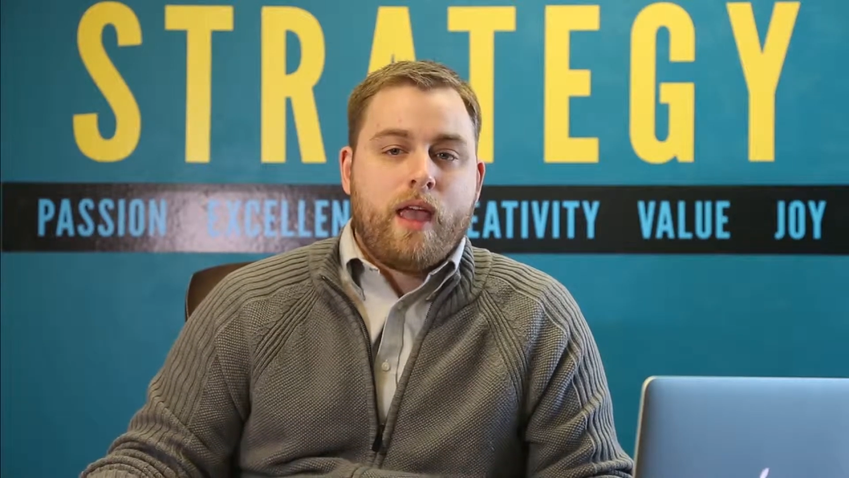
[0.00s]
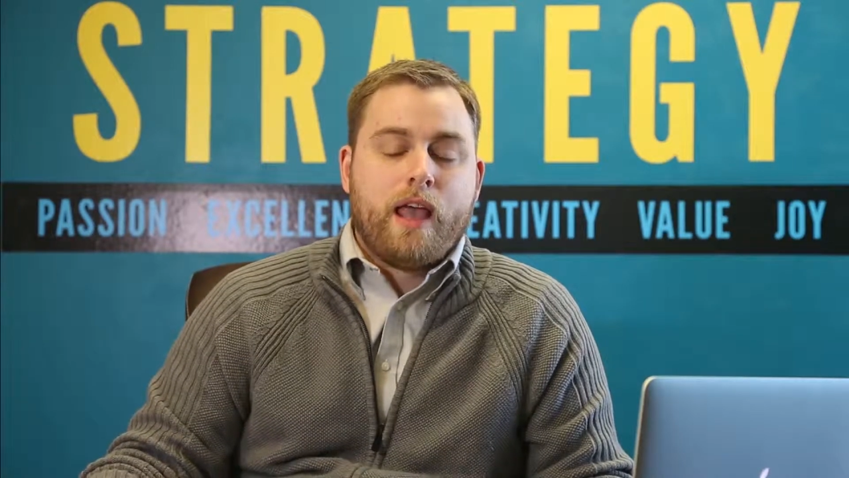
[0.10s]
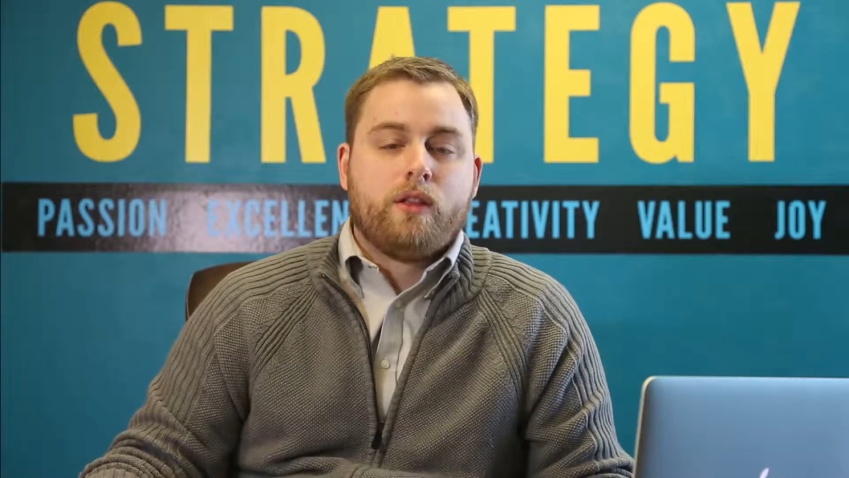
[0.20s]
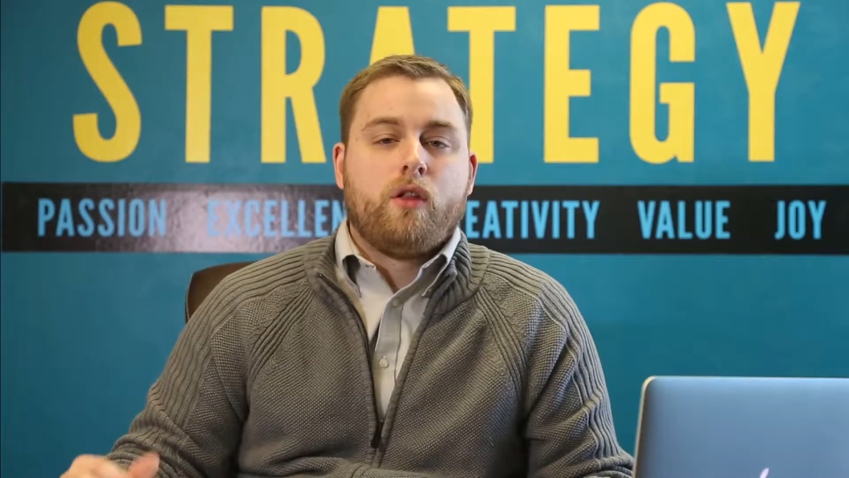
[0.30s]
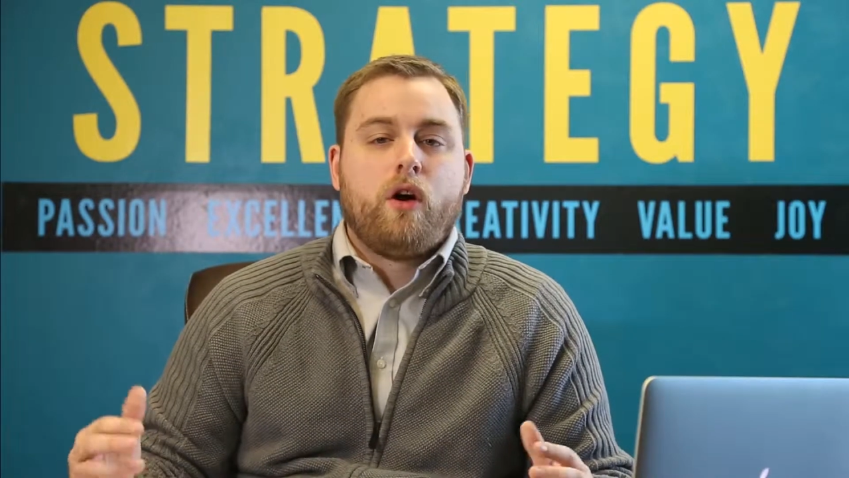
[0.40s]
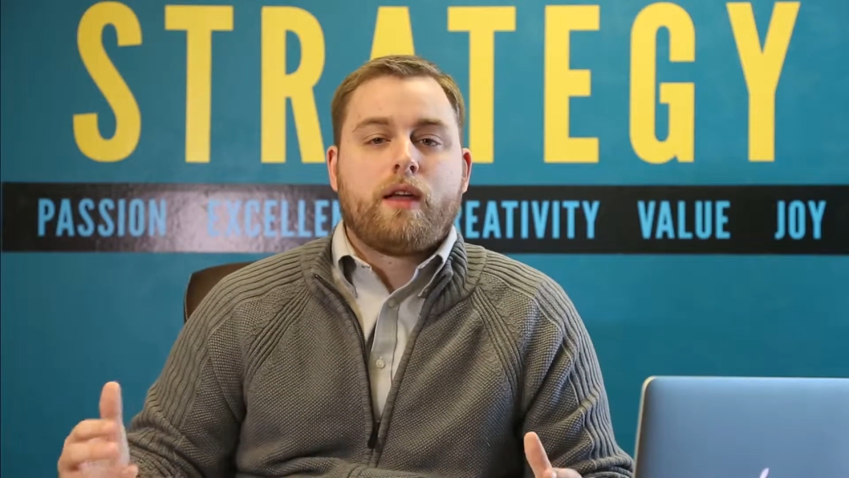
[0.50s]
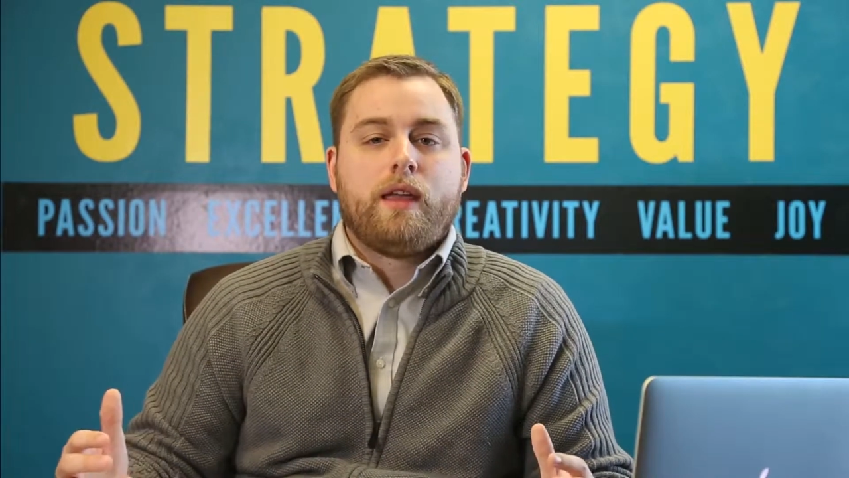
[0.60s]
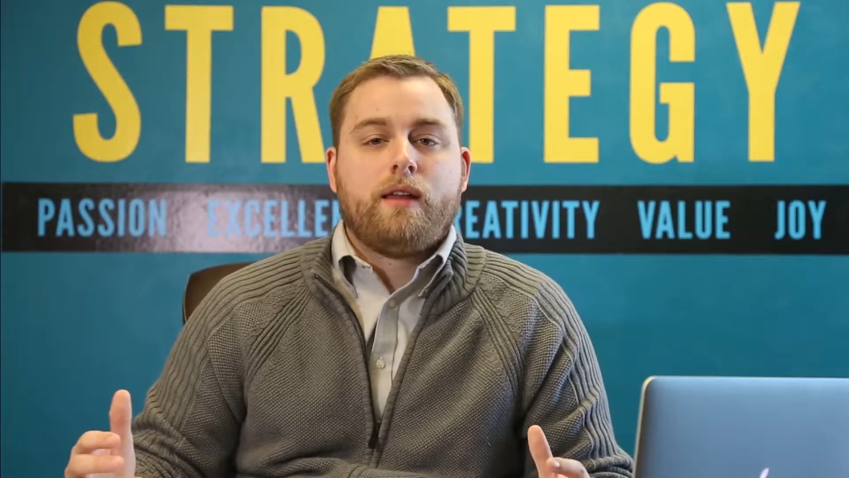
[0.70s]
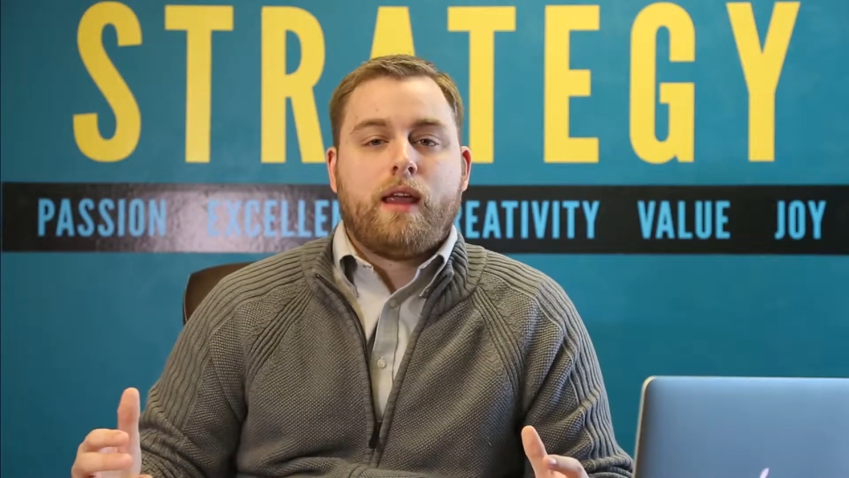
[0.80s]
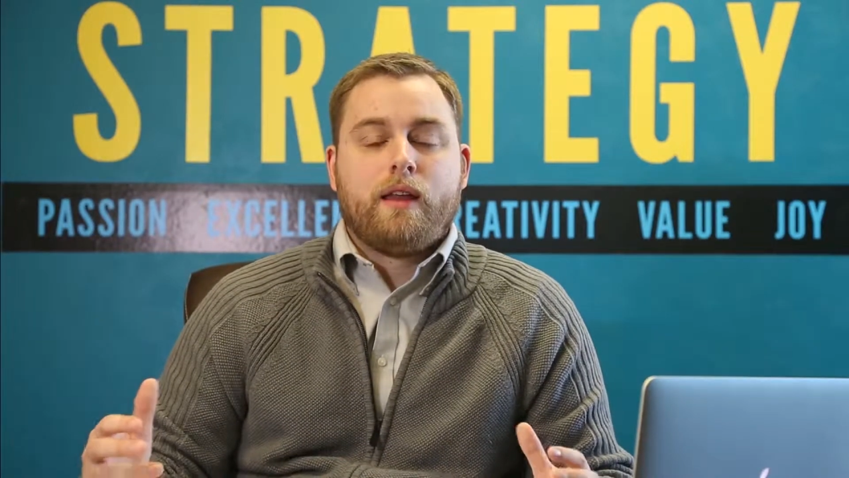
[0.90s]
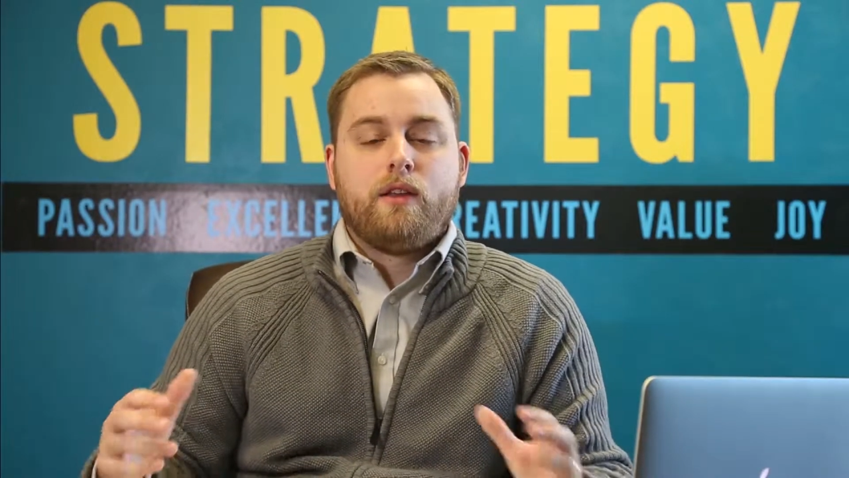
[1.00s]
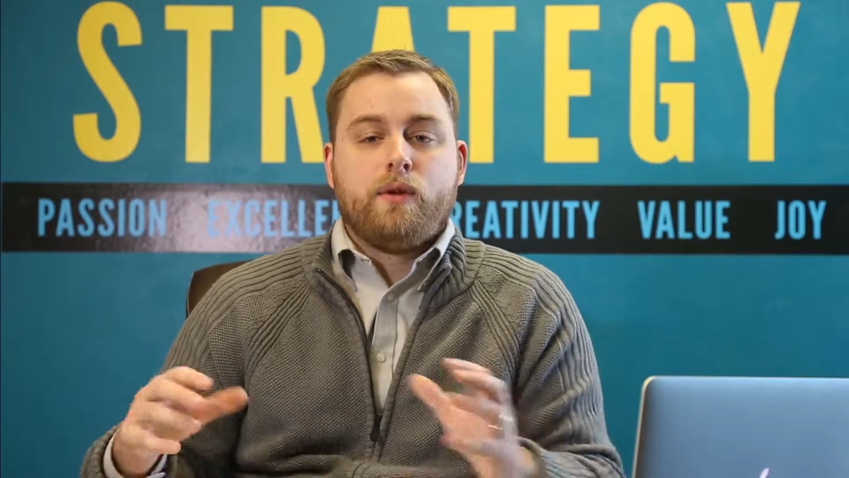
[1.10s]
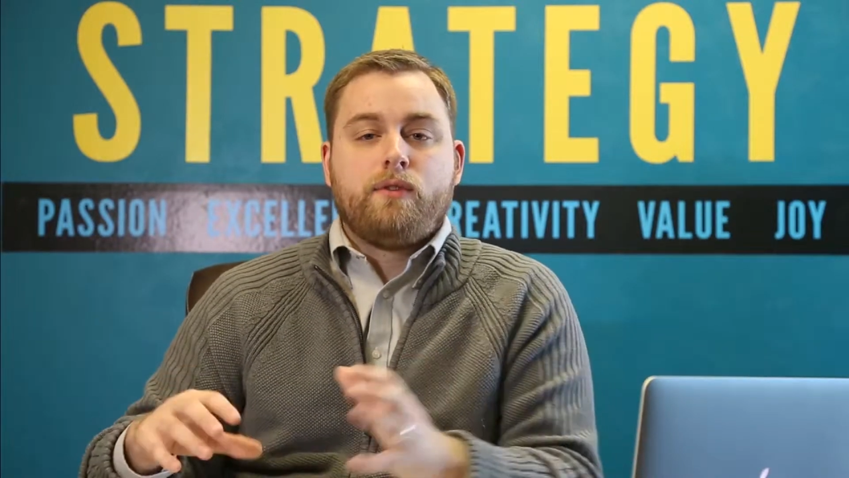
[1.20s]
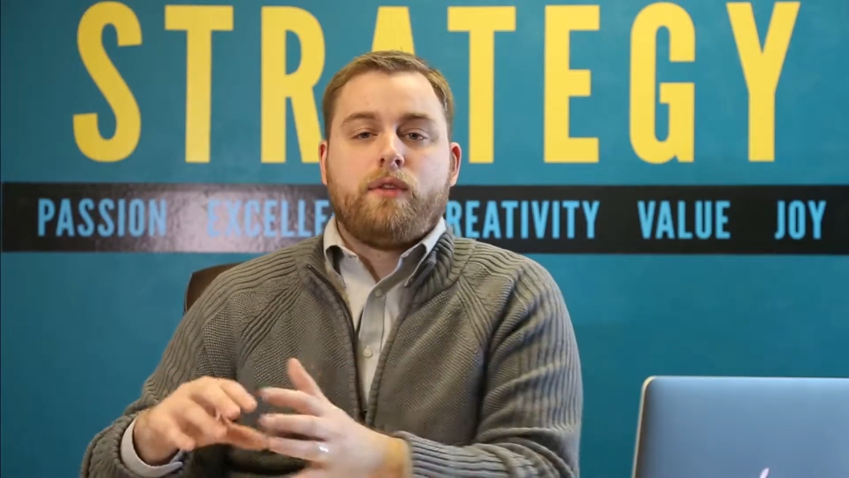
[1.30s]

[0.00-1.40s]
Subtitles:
and log in and use